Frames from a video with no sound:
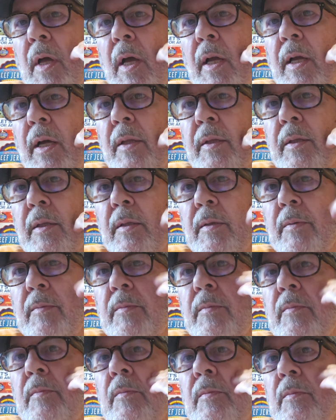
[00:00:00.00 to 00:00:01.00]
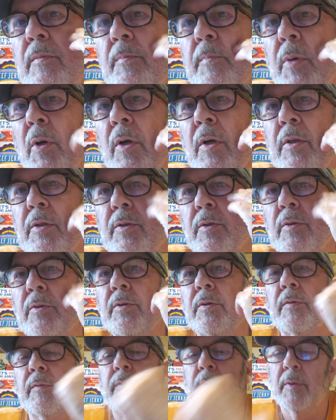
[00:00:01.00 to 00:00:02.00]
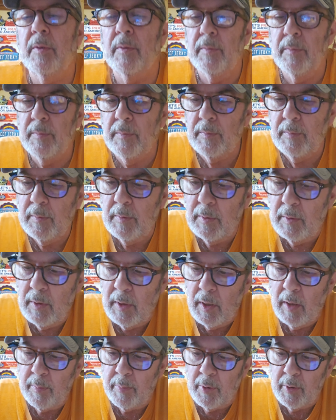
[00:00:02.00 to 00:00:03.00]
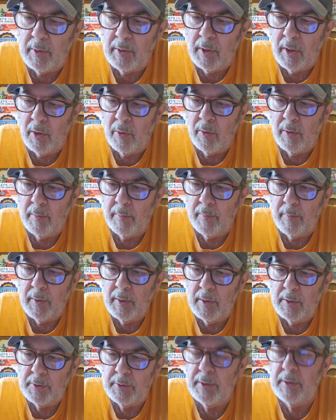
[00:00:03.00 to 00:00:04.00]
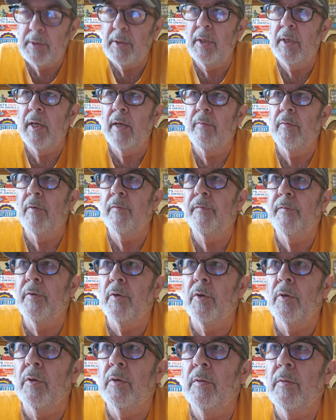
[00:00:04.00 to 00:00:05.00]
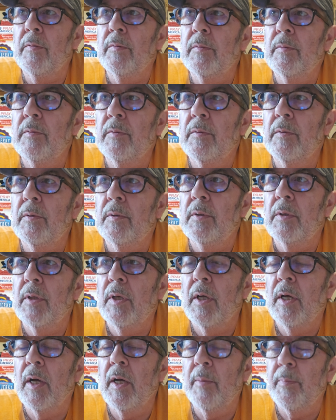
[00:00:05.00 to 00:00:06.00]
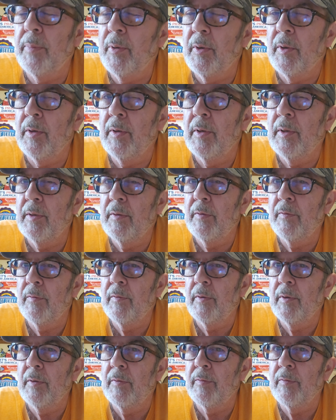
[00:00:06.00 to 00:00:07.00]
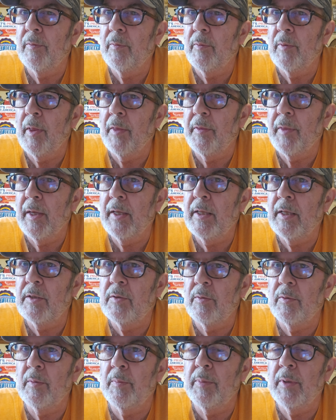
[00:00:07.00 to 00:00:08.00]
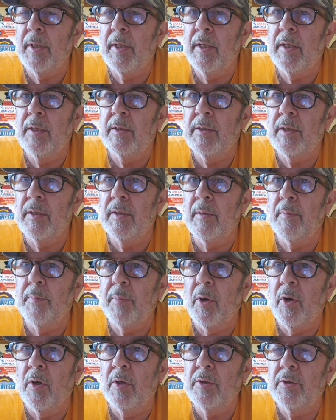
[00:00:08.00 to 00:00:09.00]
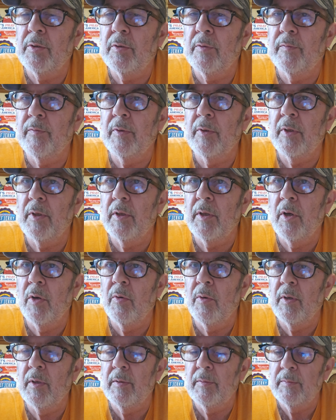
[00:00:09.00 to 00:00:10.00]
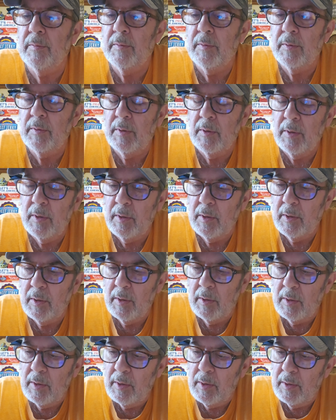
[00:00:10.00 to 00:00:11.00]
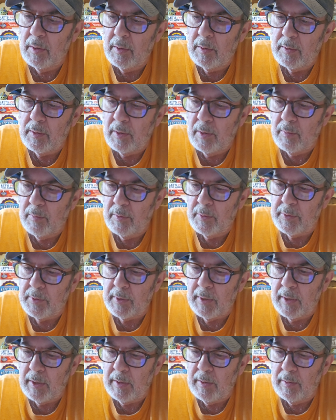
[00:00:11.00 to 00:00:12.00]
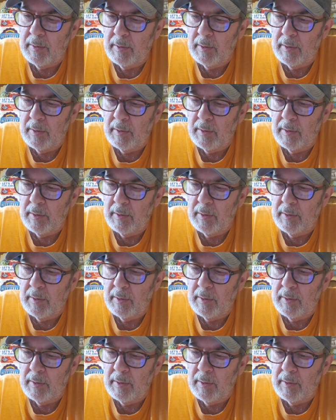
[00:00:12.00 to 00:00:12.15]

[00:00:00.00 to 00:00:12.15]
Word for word: I got the partials for upper and lower. She's going to have a full upper, I think that's what the plan is, and a partial for the lower. So we'll see.